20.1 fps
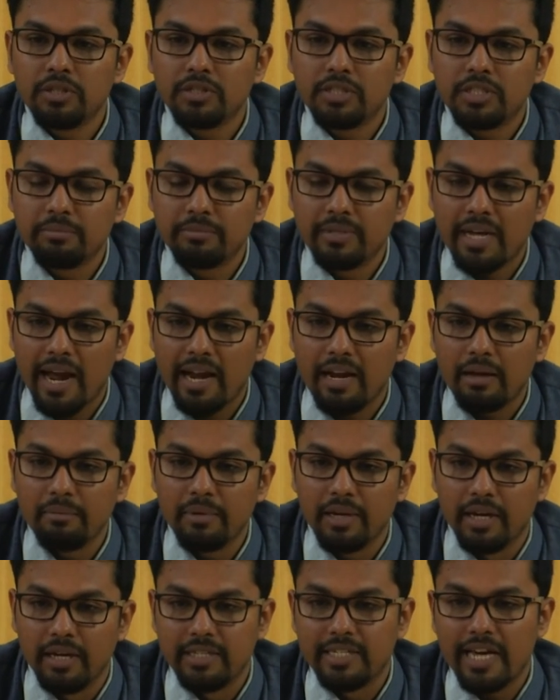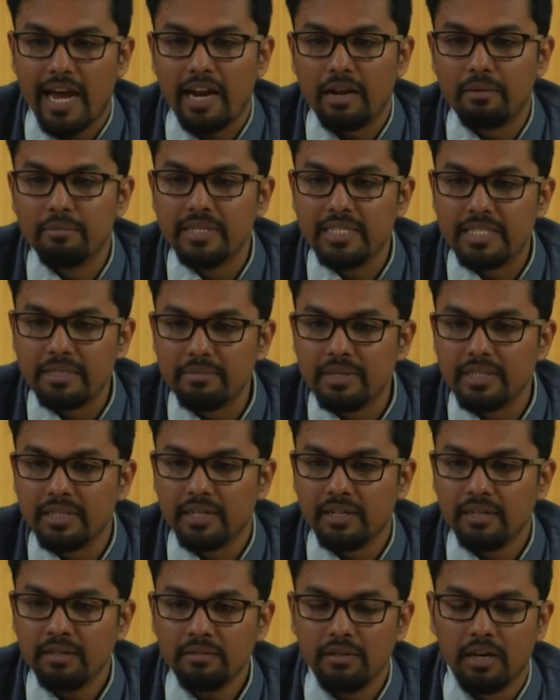some dynam uh, dynamism in
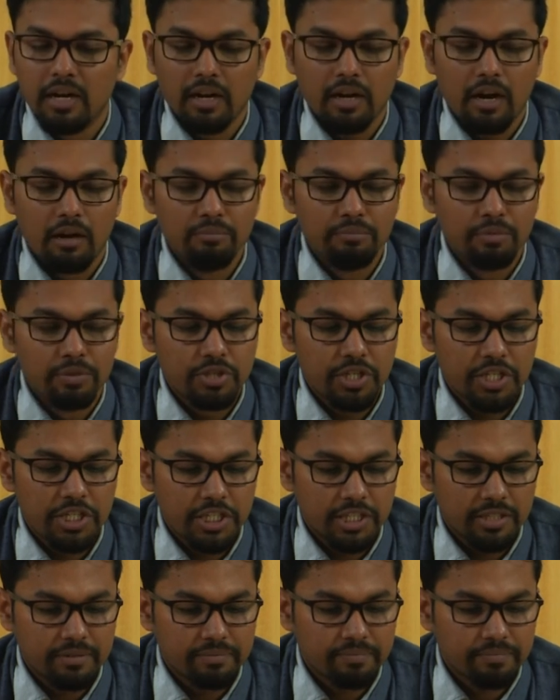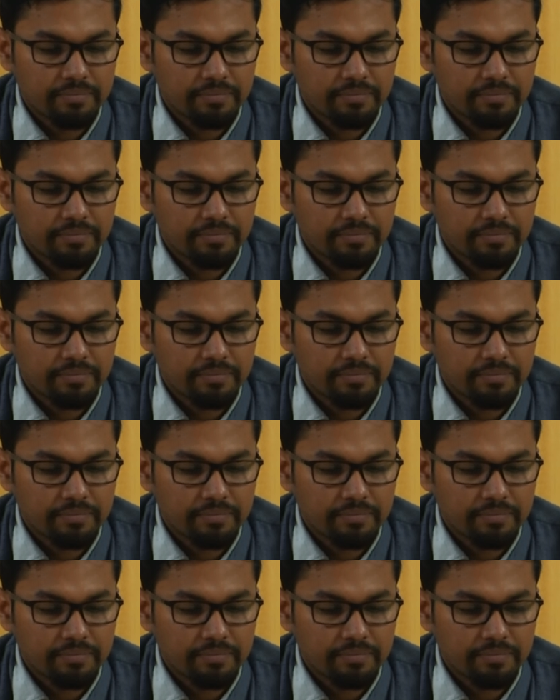the composition